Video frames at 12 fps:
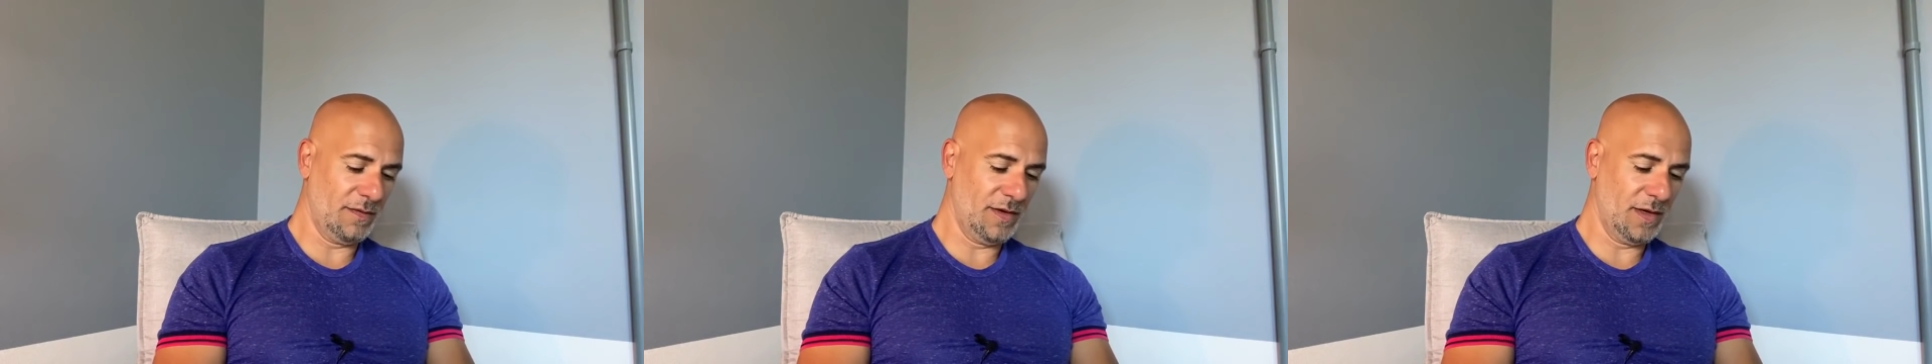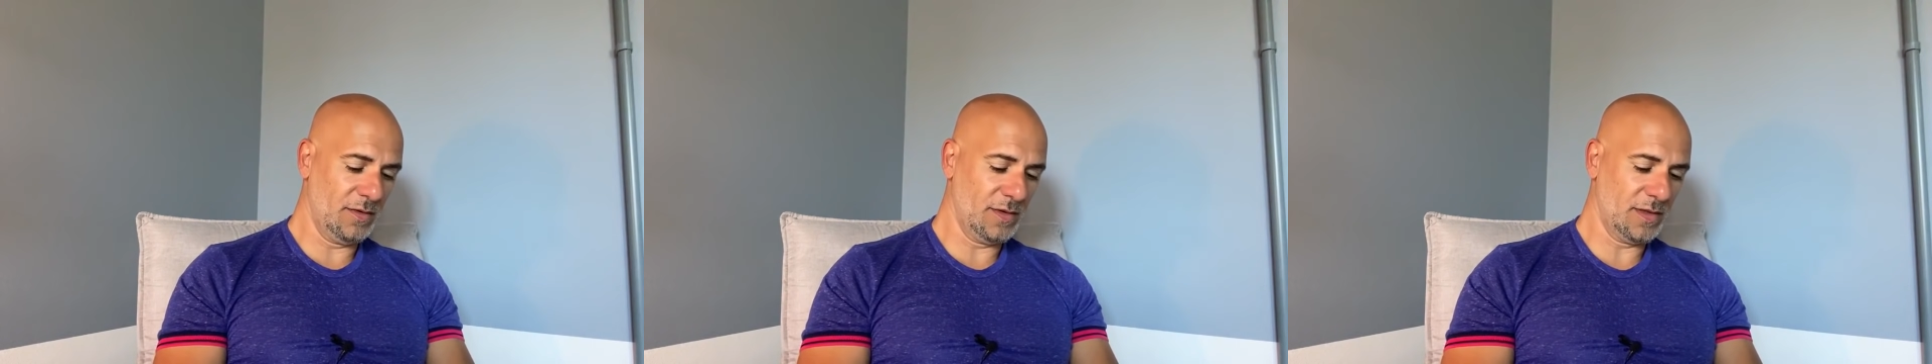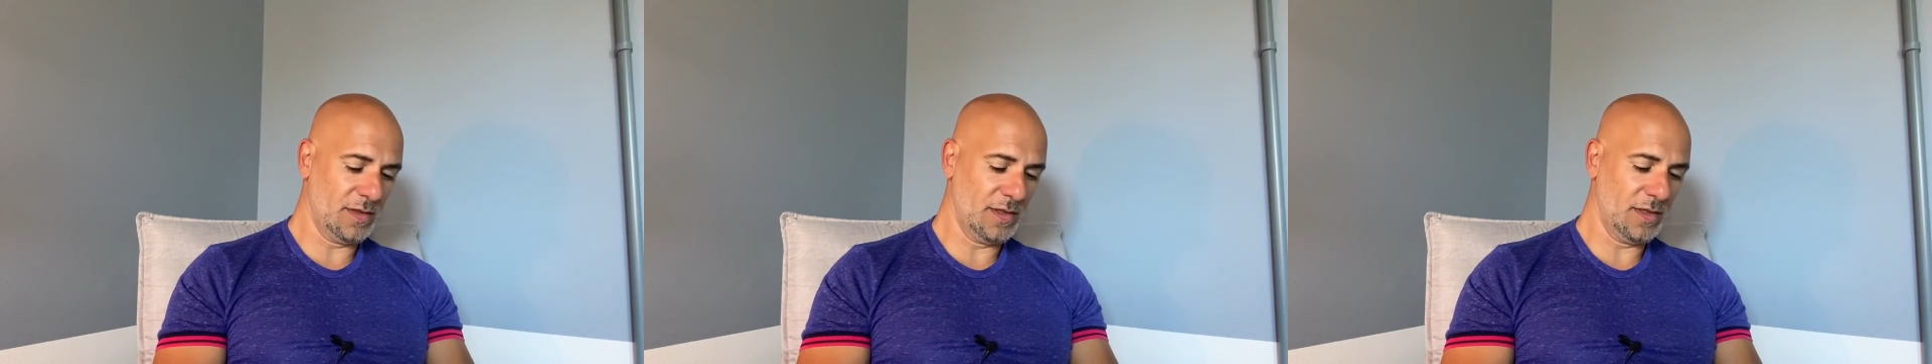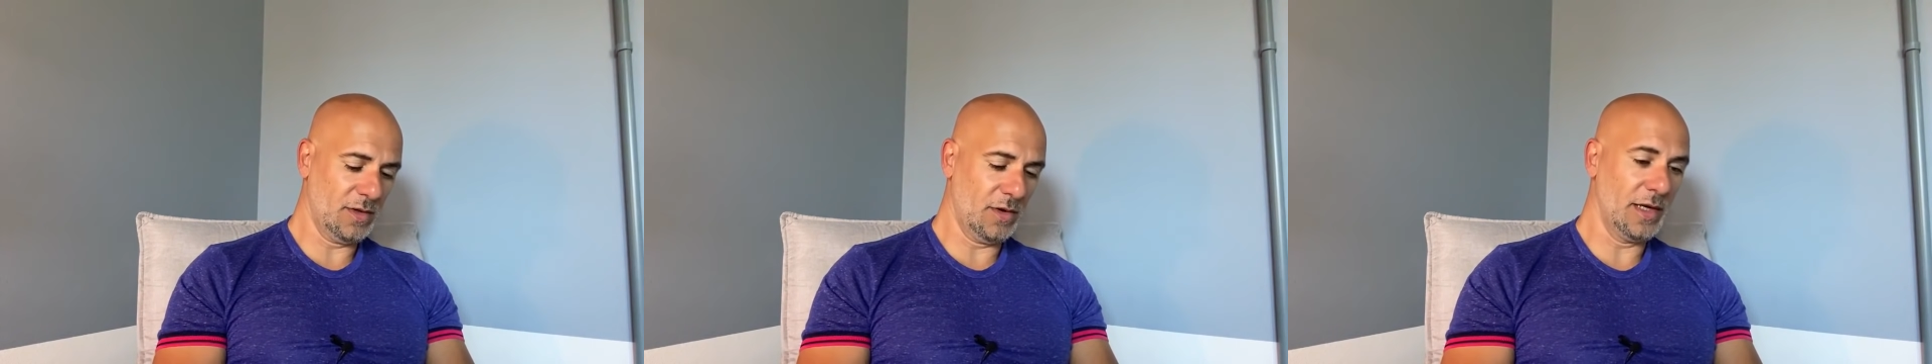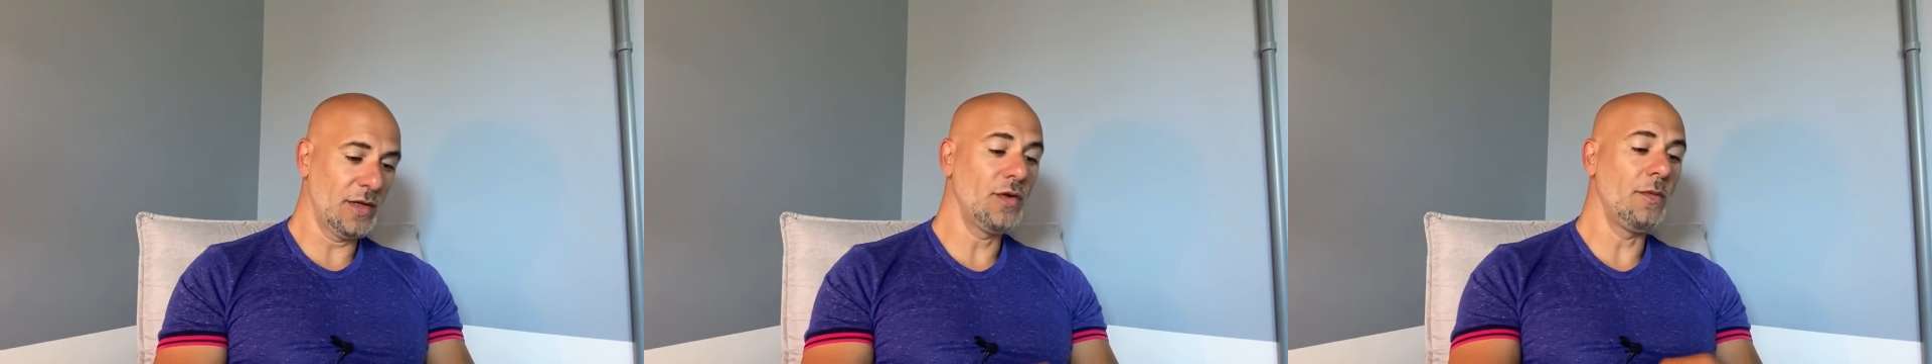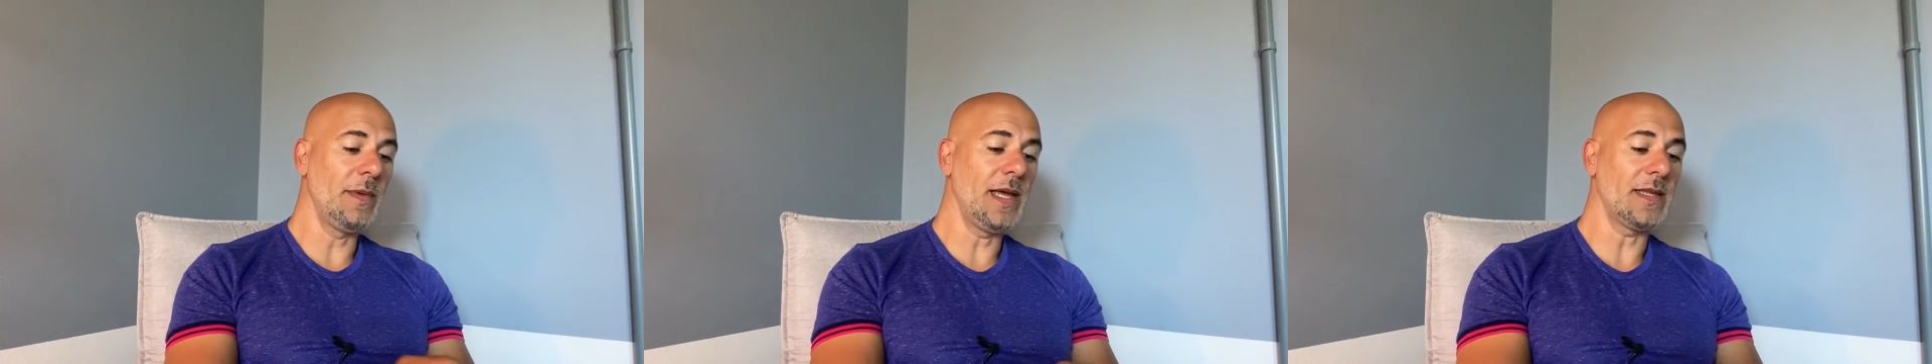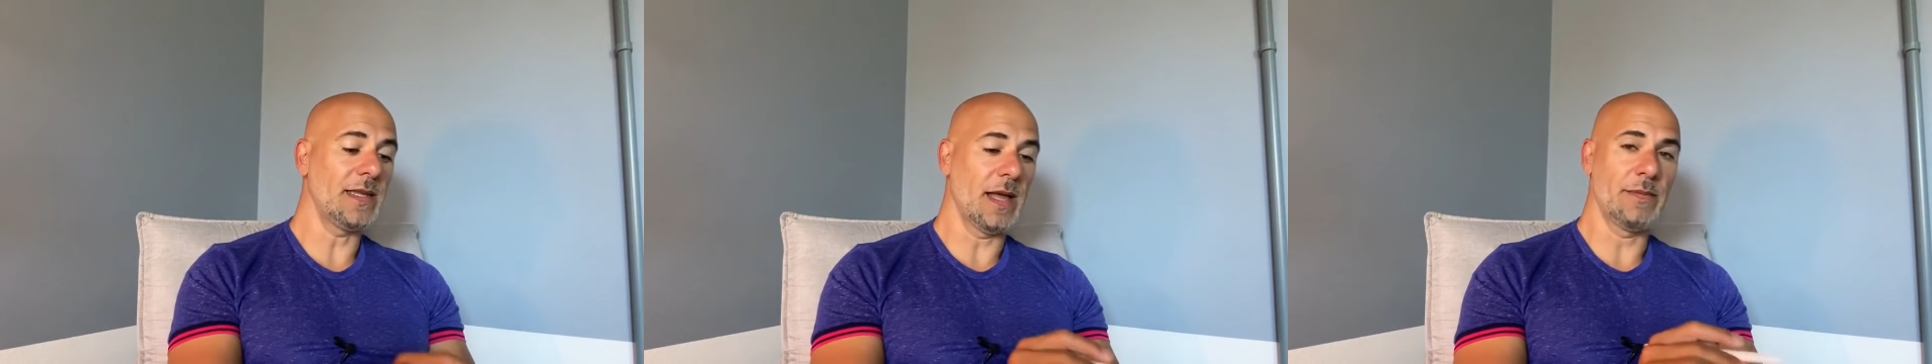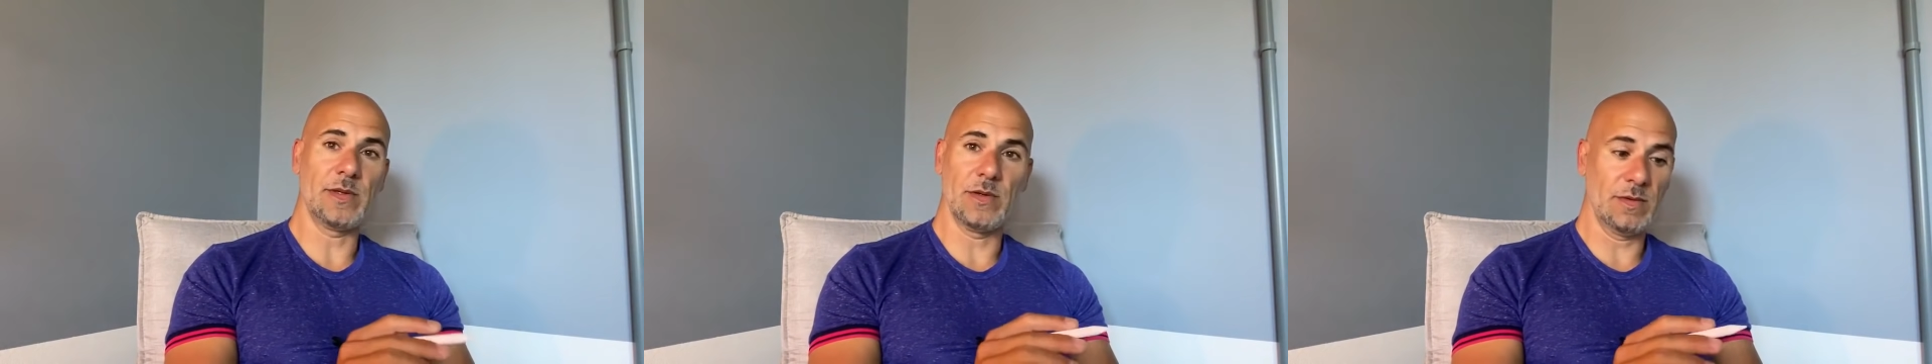Venus is going to meet
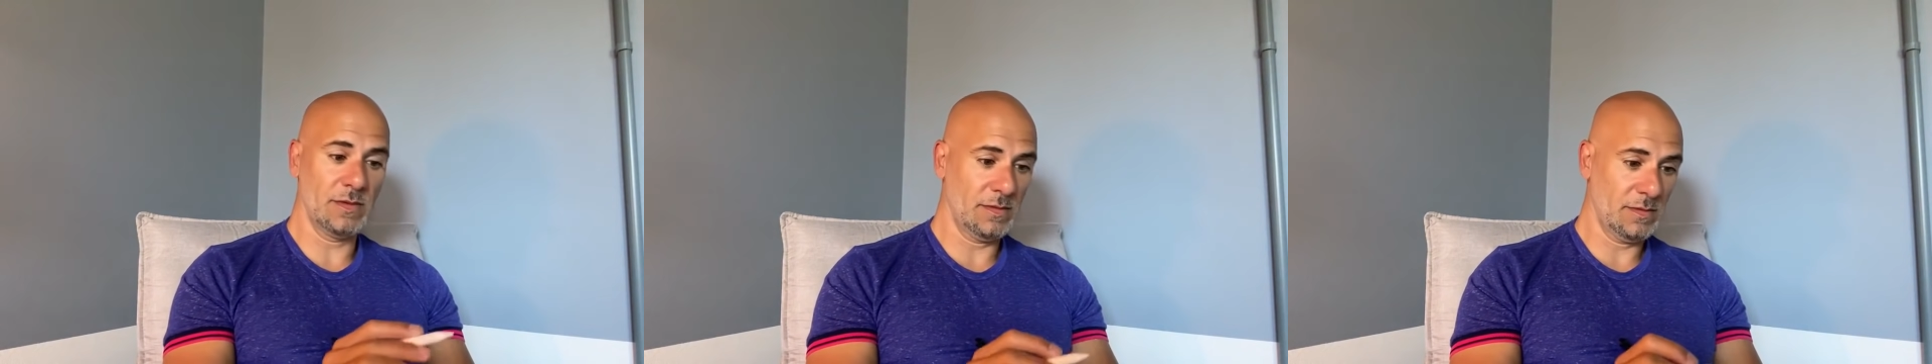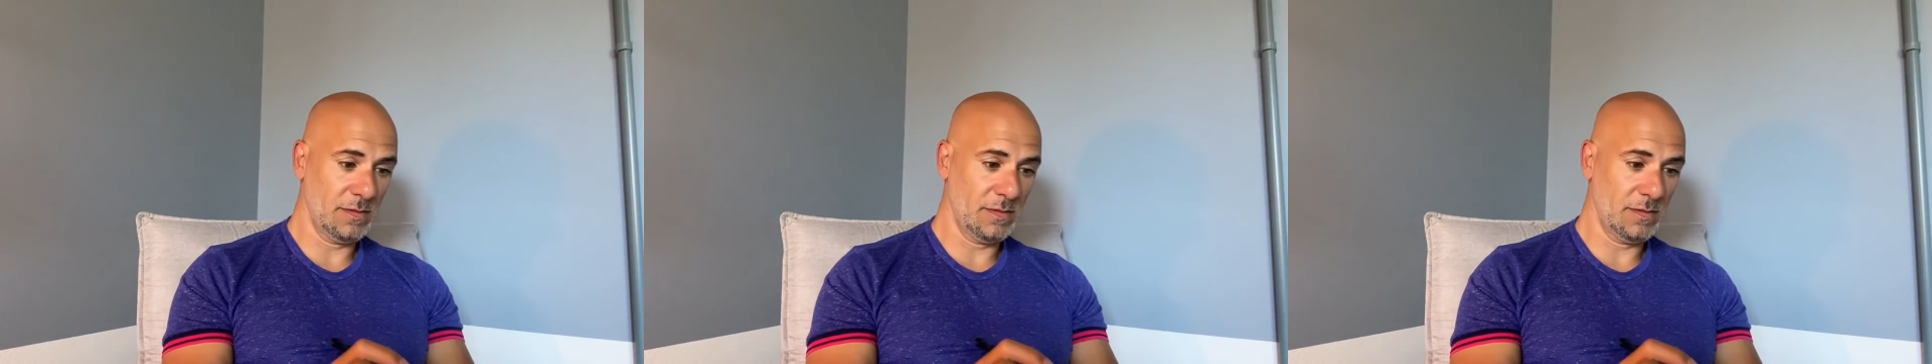Neptune,